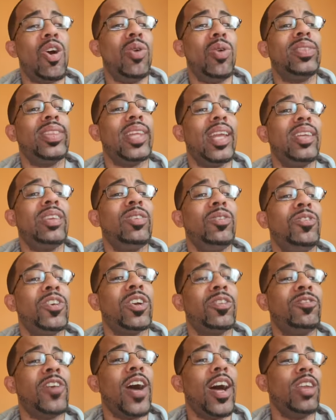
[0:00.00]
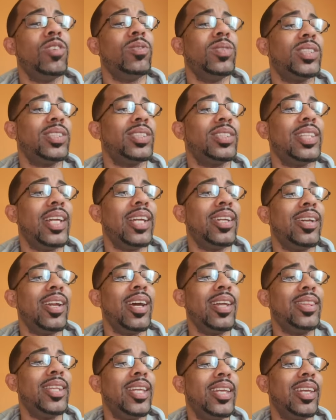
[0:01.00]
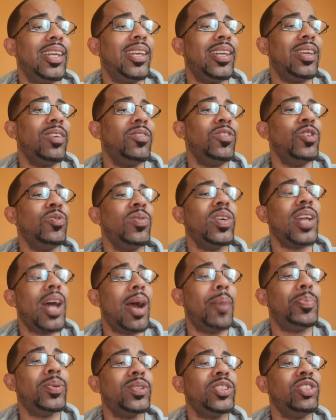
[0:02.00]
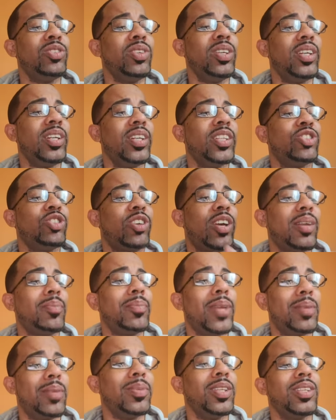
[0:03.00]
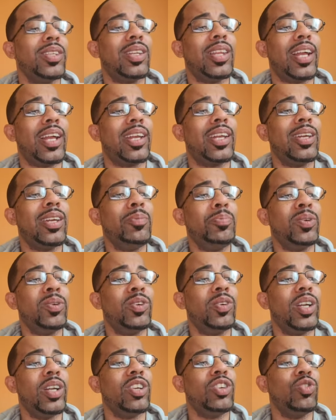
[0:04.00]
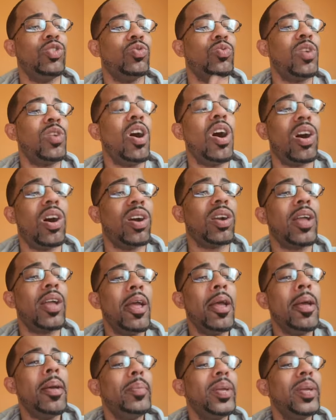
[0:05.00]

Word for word: oh, thank you for the followers and say nothing and give you an opportunity to try to make me look like a hypocrite, you're wrong.